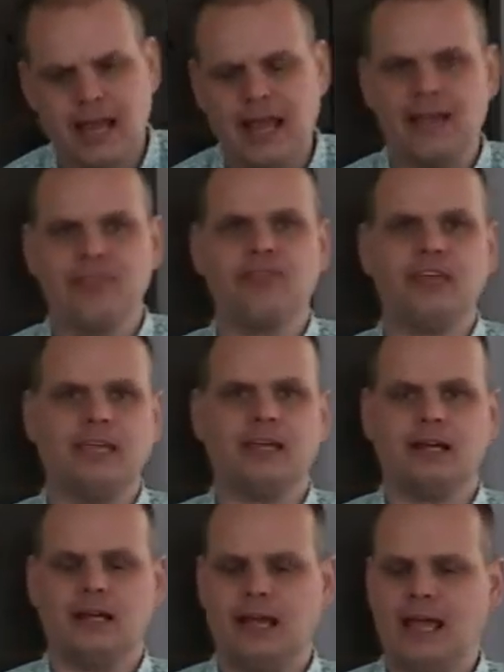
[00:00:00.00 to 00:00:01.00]
I think you're
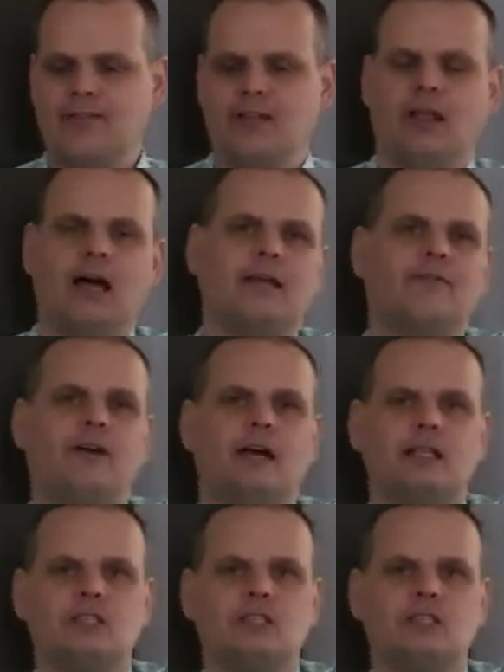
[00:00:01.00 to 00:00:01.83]
going to have a lot of fun,